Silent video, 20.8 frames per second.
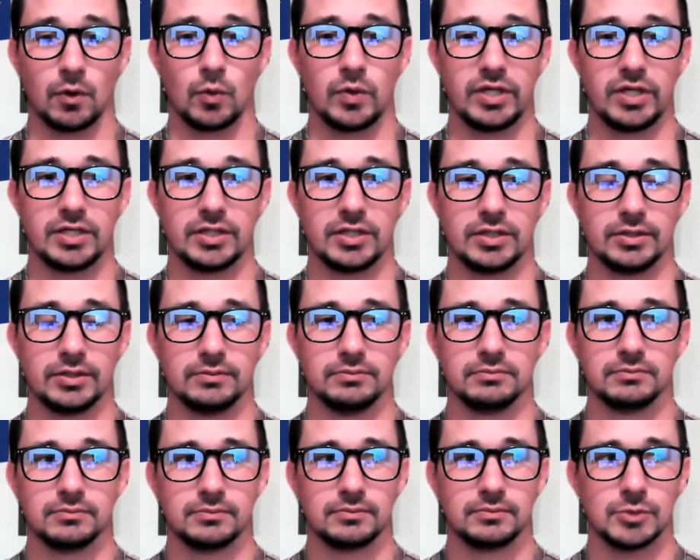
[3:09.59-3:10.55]
we could
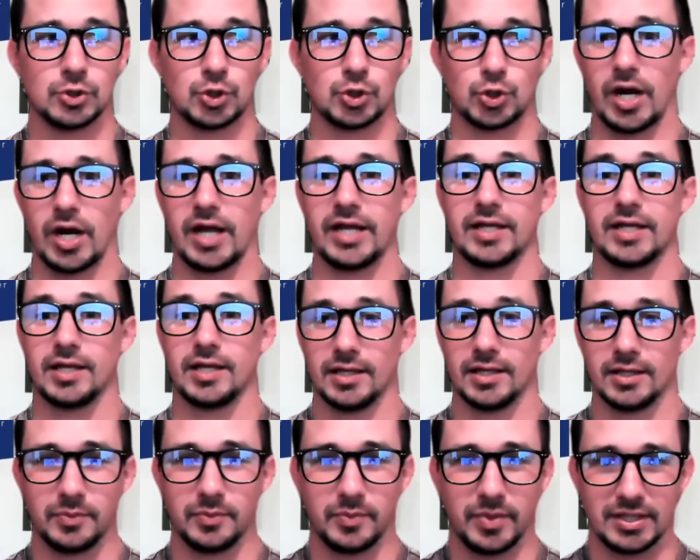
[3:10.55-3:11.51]
try
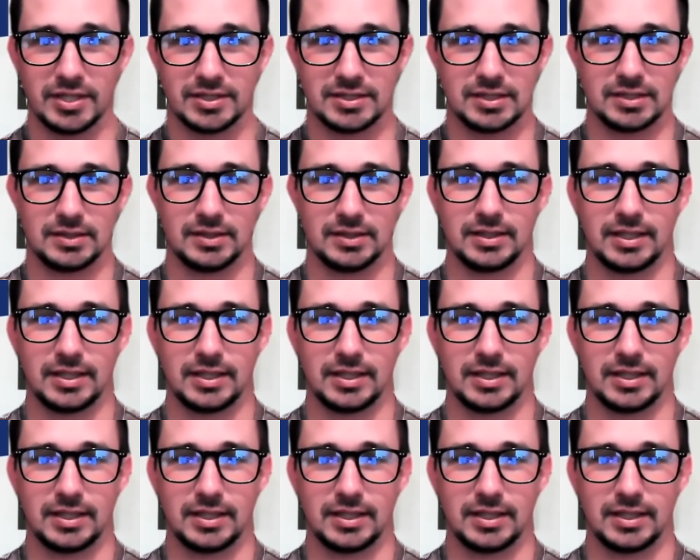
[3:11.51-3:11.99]
again, basically.